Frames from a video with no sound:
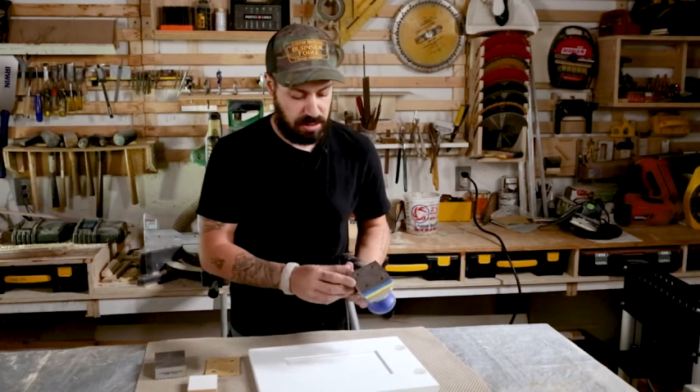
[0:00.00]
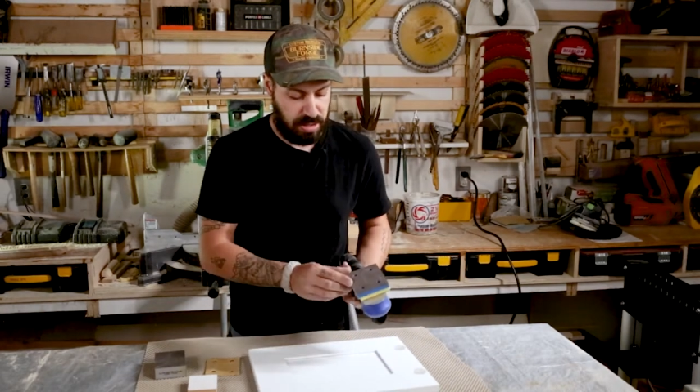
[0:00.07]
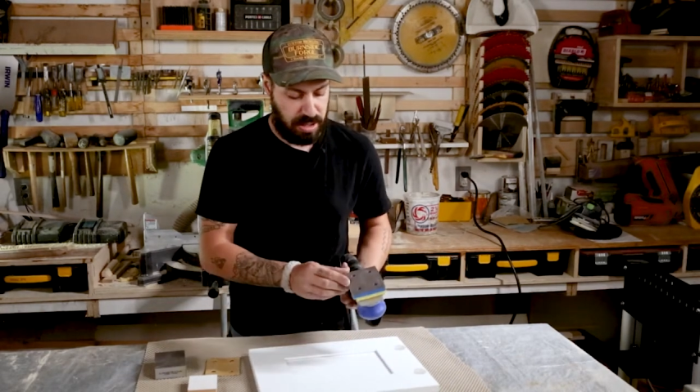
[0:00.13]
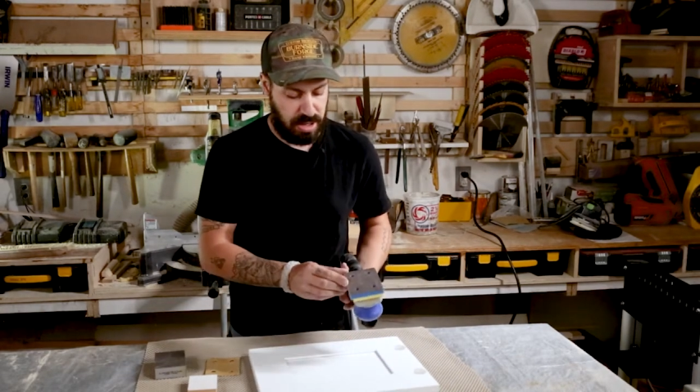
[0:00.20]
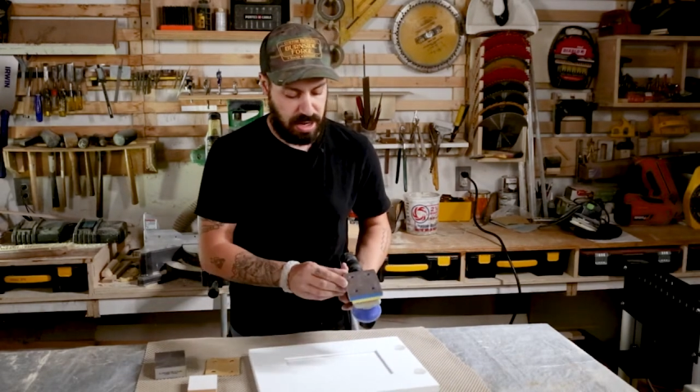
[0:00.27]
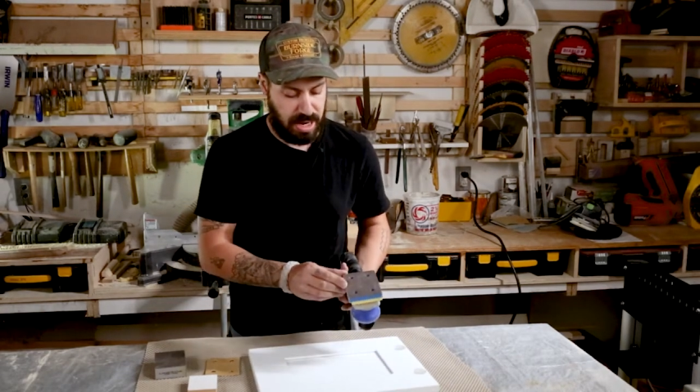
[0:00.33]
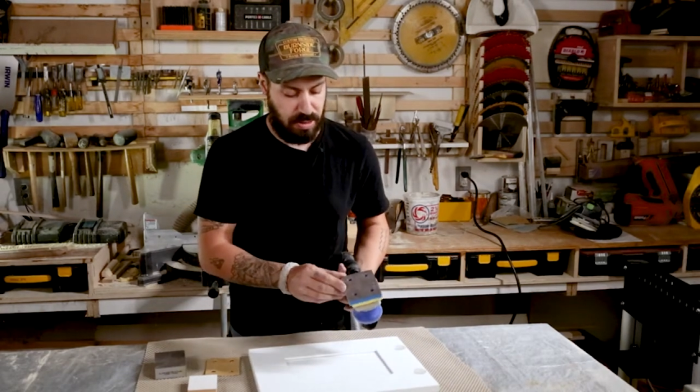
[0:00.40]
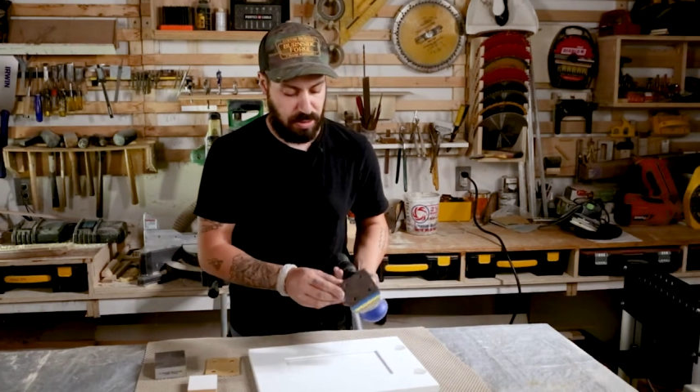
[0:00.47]

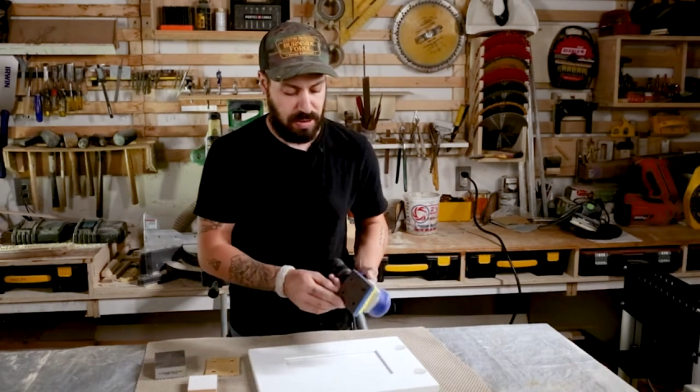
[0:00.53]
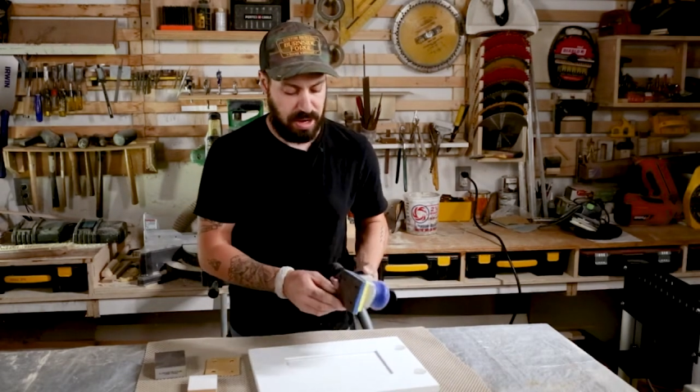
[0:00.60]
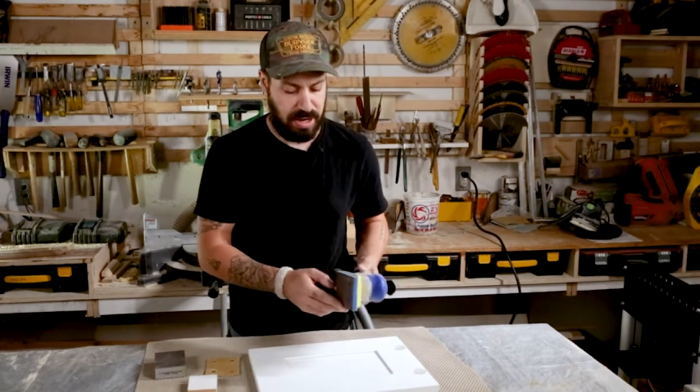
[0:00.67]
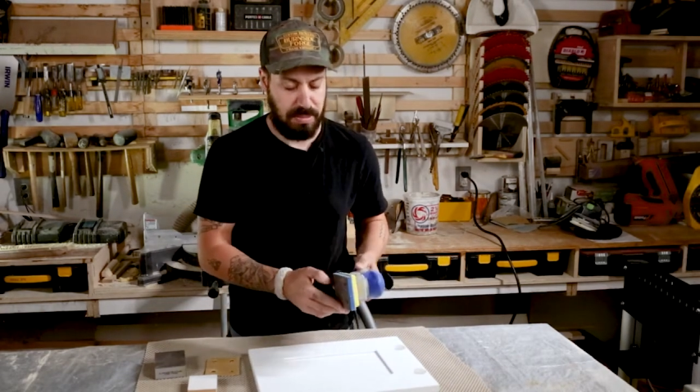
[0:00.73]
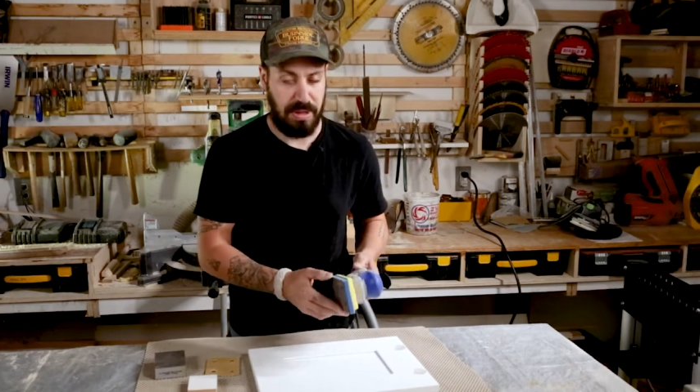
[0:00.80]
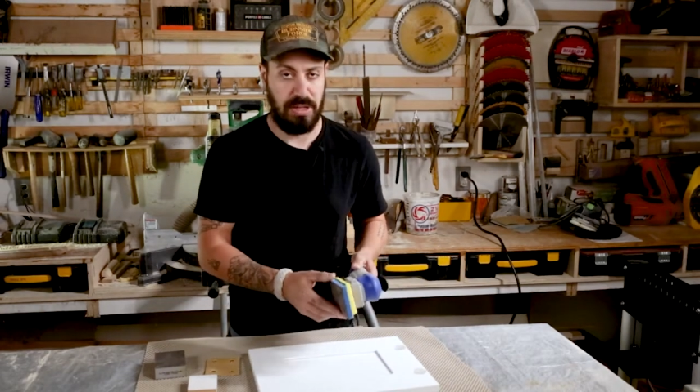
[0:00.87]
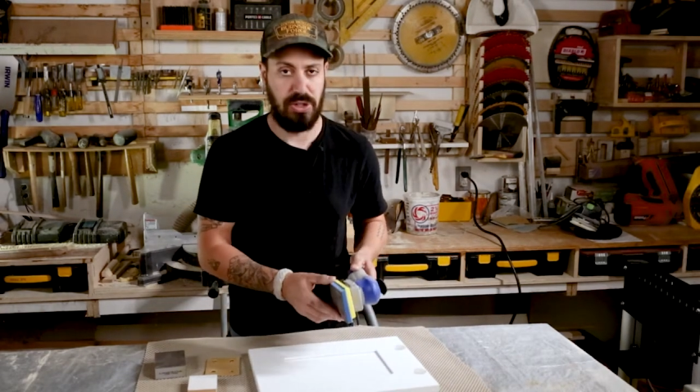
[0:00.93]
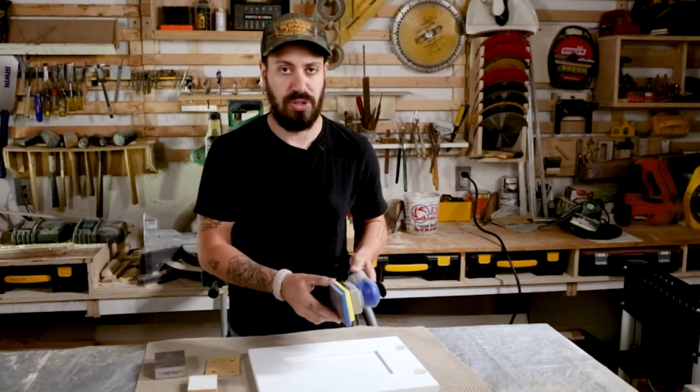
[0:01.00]
that I would
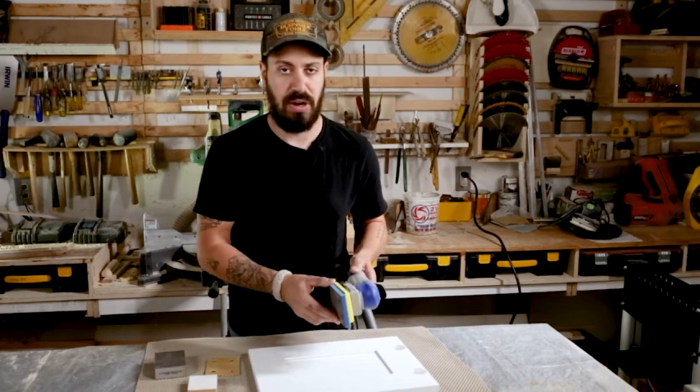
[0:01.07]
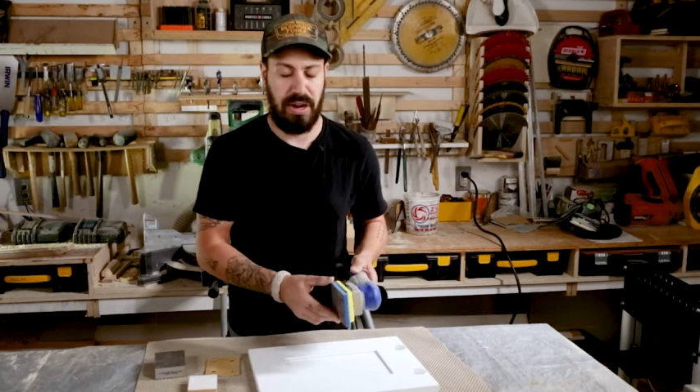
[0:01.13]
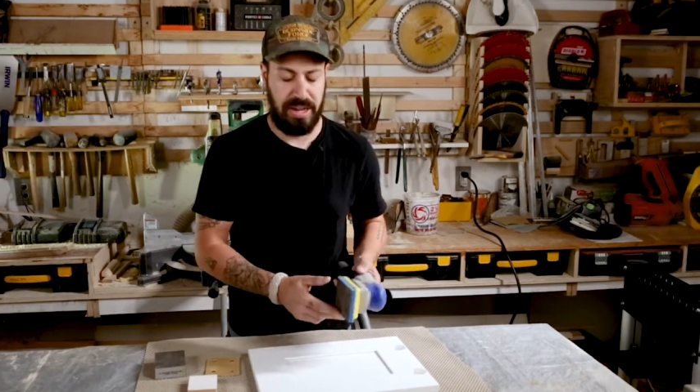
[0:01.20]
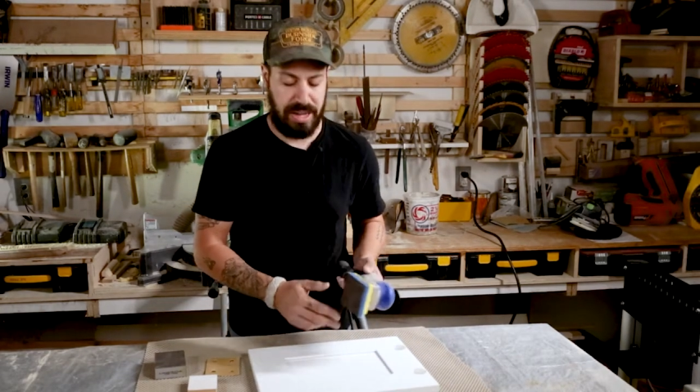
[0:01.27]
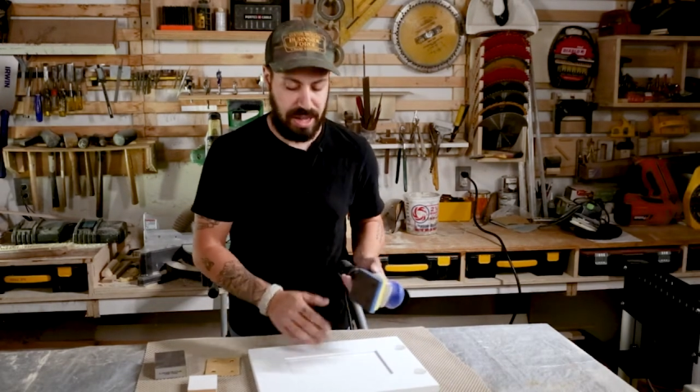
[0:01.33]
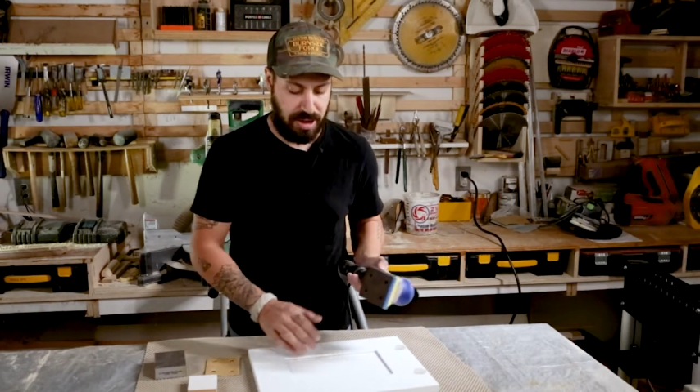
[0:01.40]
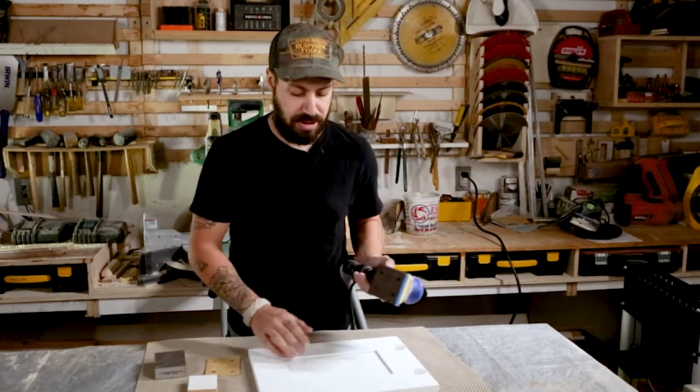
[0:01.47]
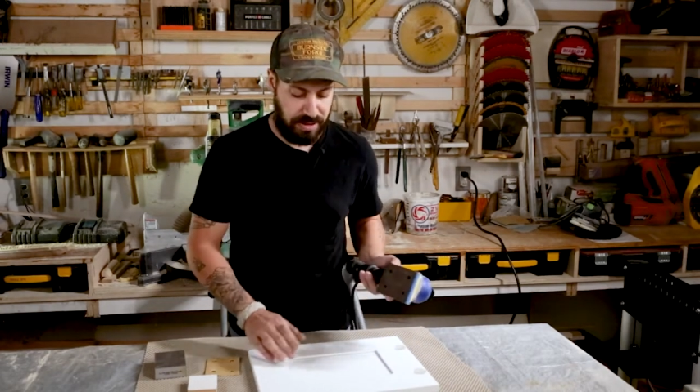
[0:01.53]
recommend
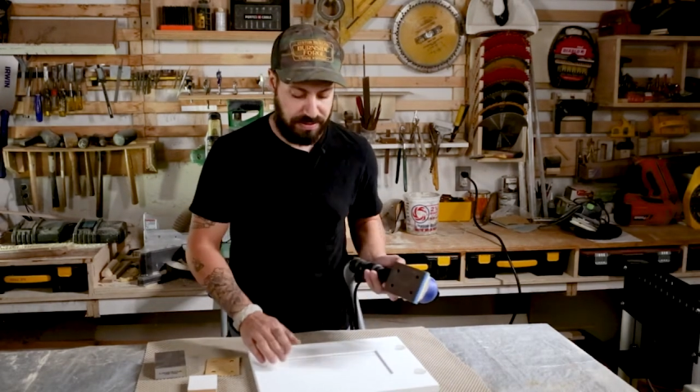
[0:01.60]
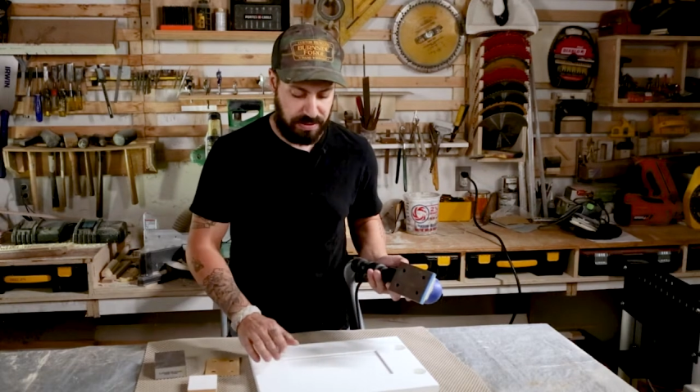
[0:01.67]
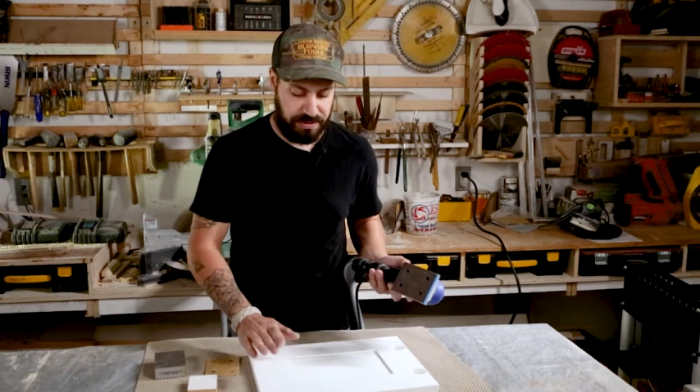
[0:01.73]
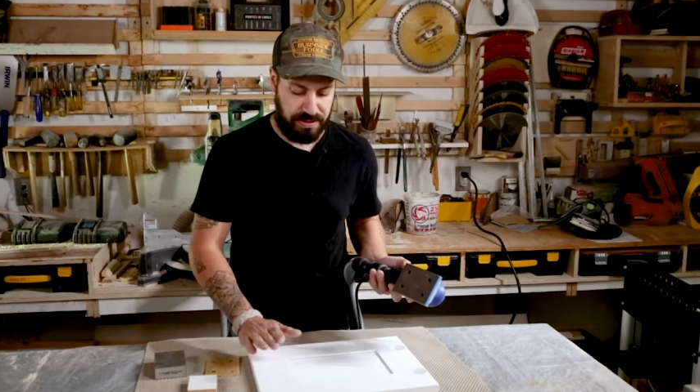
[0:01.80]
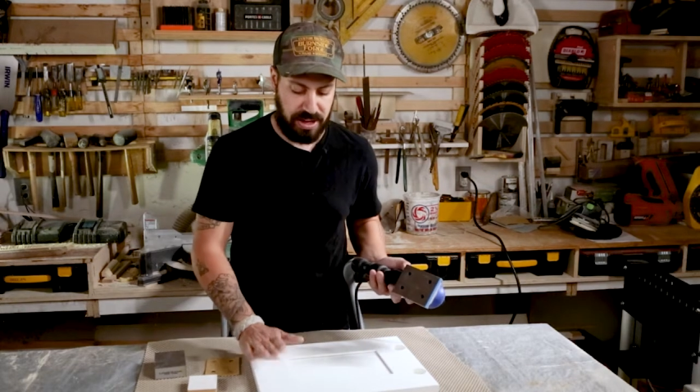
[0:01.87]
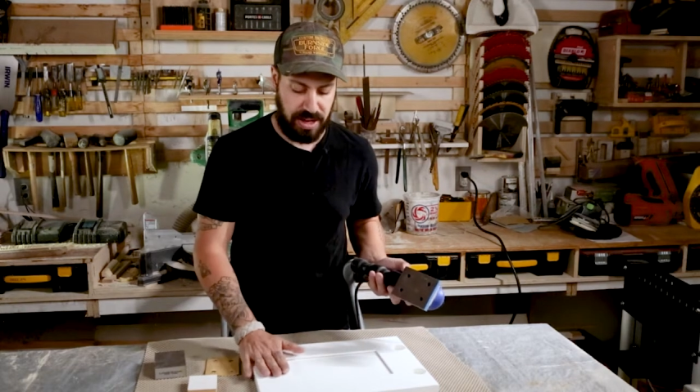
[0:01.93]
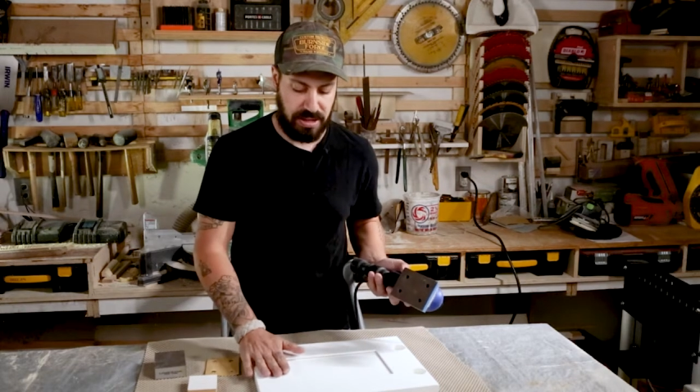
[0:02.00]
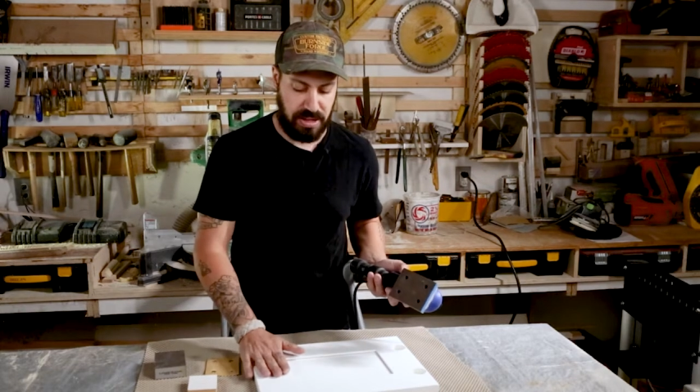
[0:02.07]
trying out if you
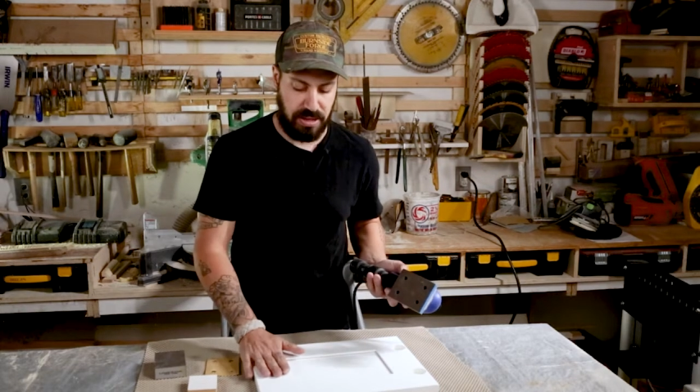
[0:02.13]
find